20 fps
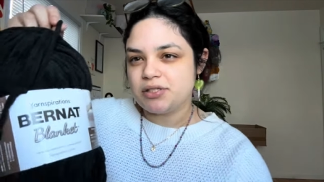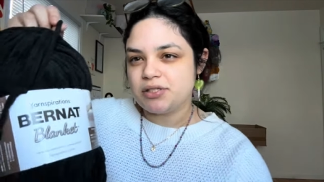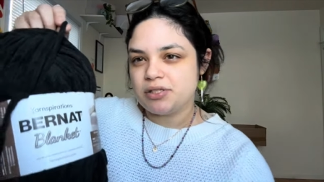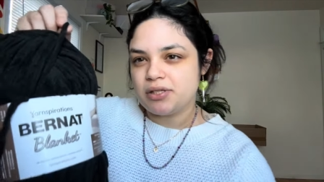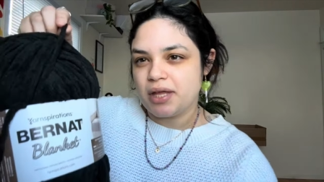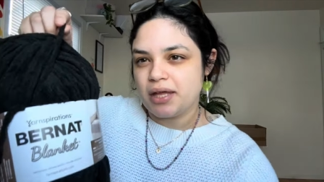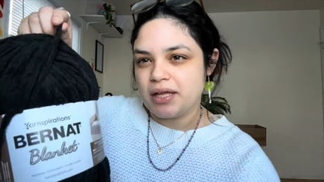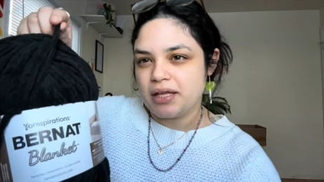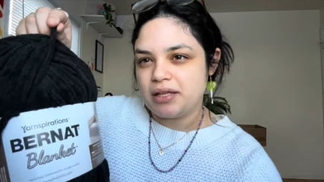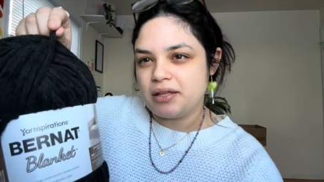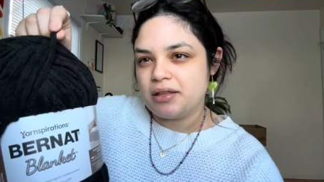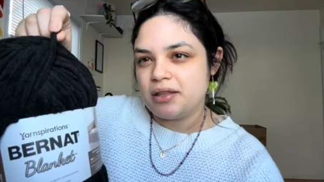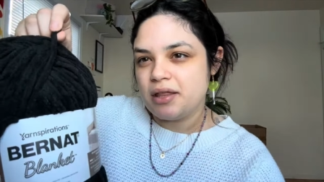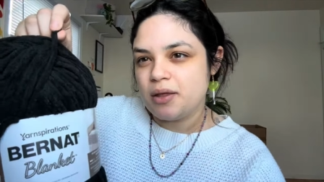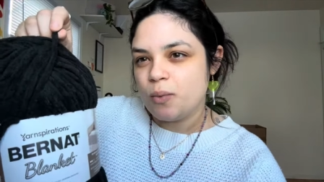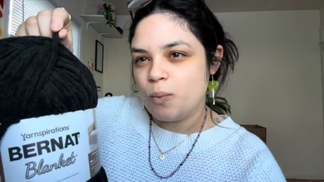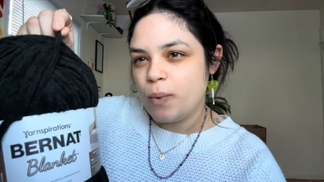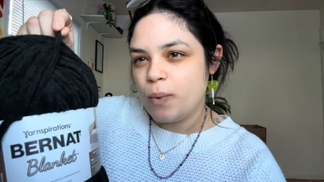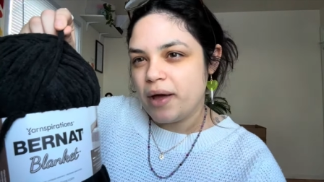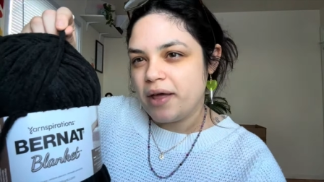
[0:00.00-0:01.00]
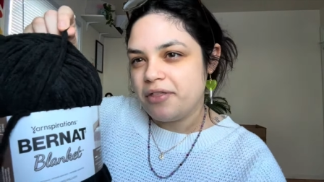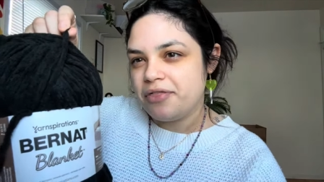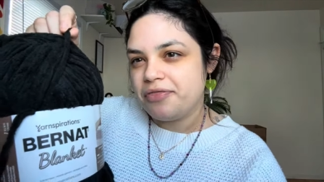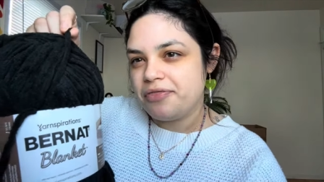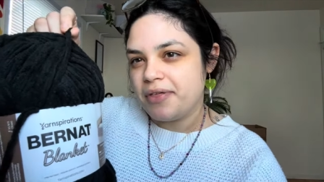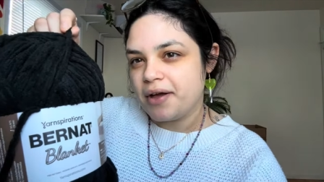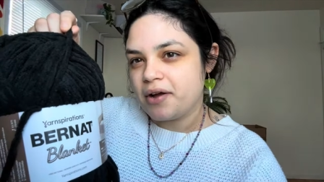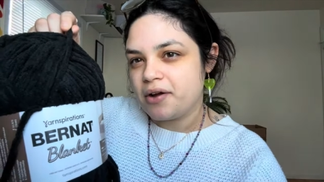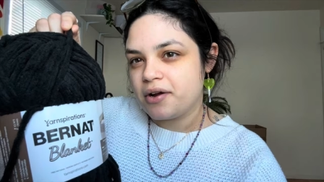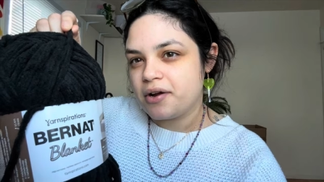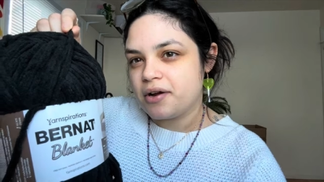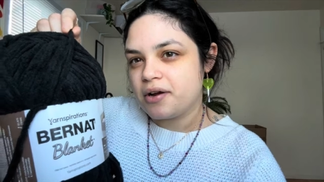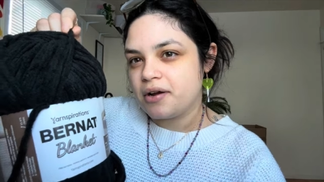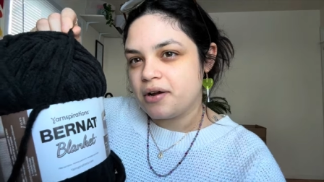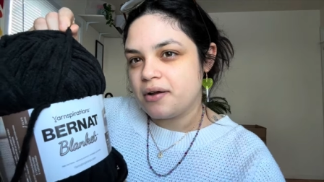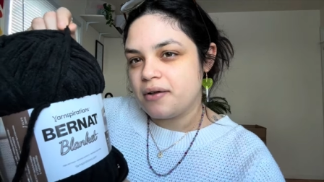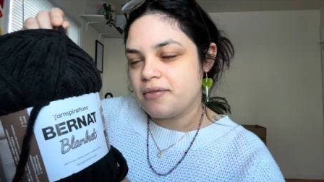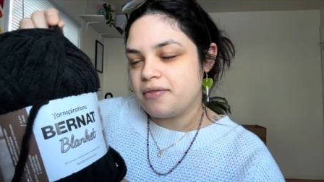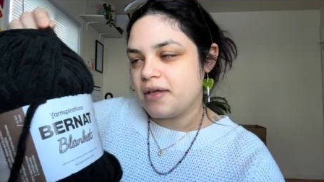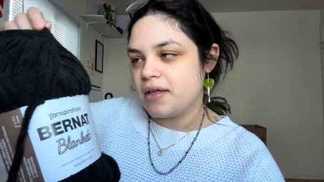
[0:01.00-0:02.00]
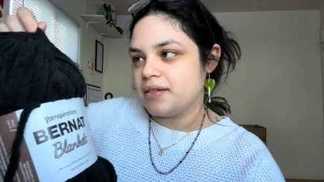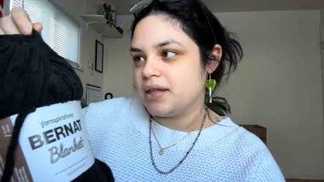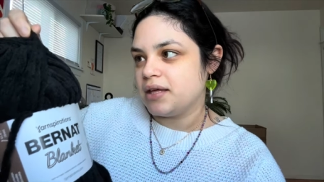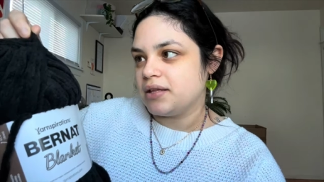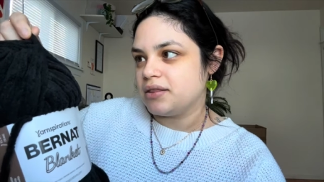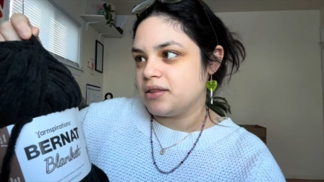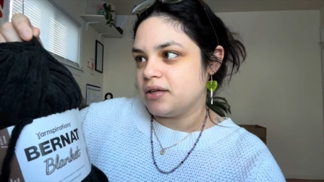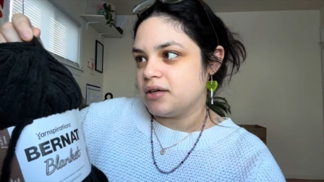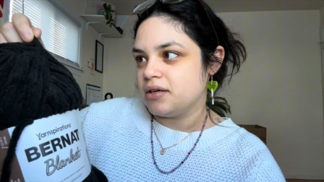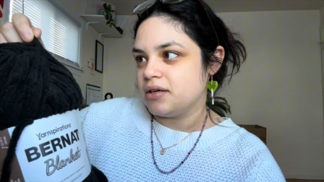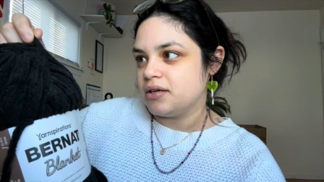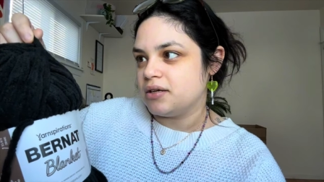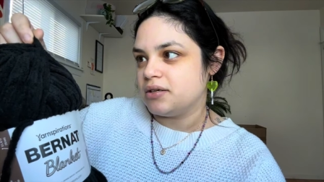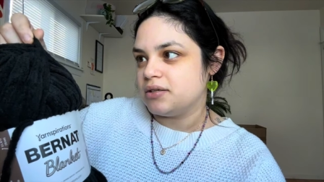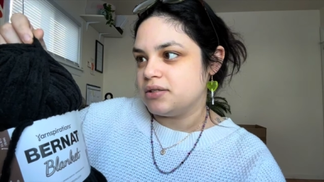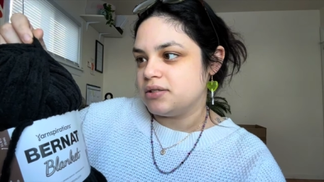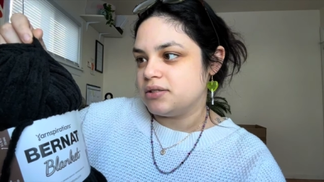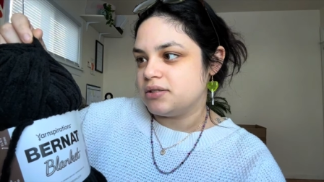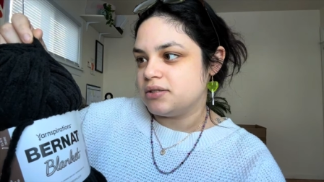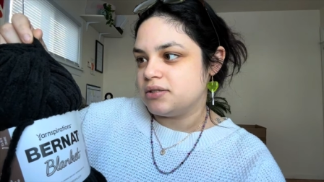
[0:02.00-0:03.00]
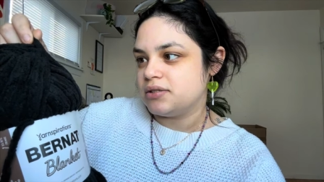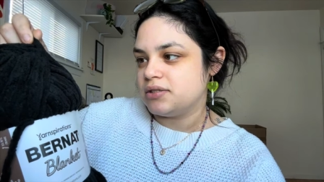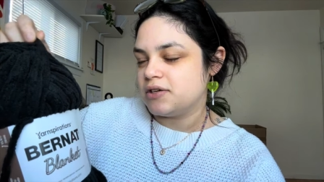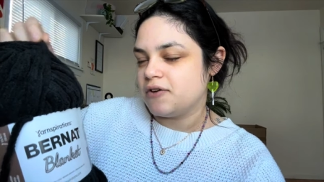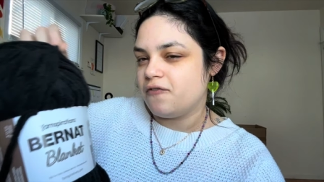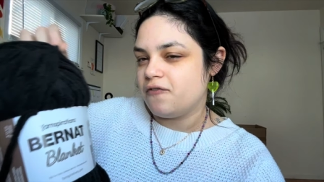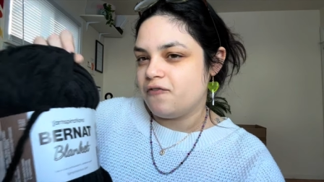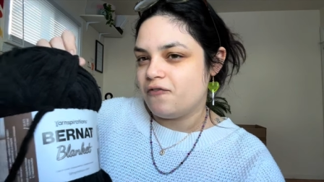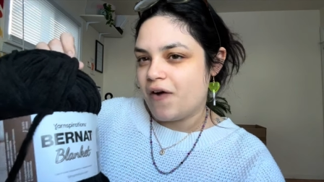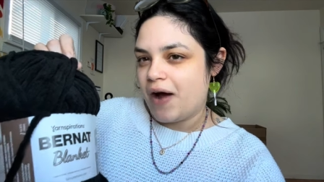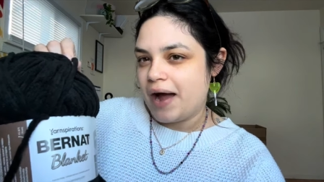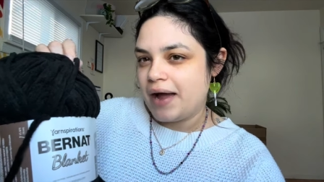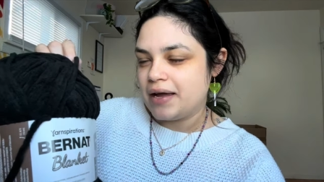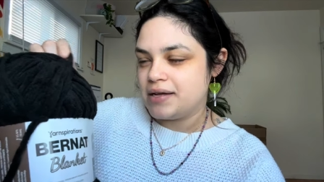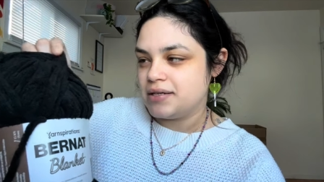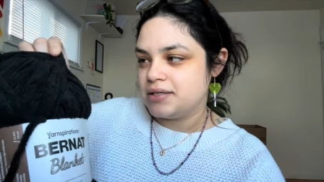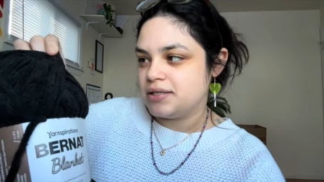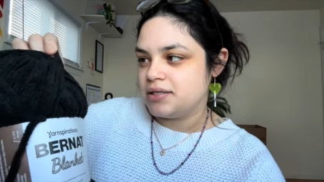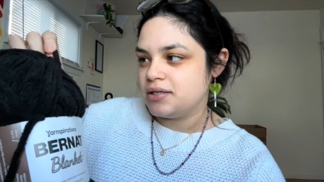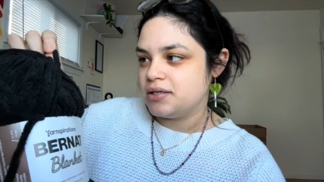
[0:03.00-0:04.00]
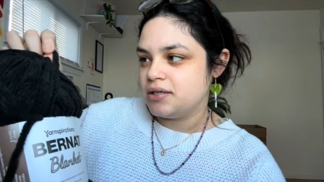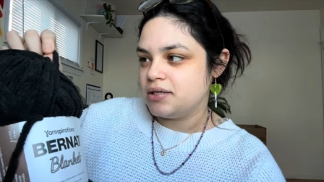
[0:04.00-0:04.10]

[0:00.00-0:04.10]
like way thicker than like the defined